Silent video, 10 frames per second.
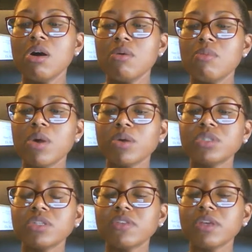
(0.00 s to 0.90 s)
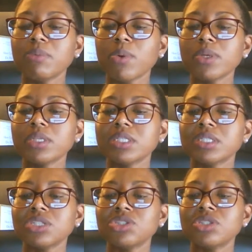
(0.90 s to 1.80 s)
most of the important
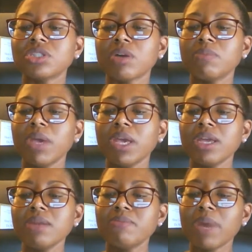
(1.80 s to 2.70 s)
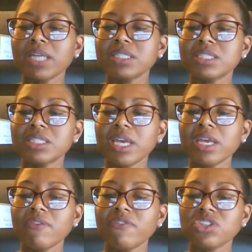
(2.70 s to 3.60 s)
decisions are made by
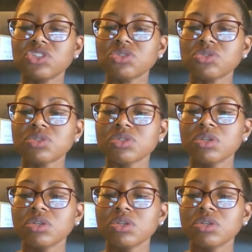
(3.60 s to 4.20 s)
state officials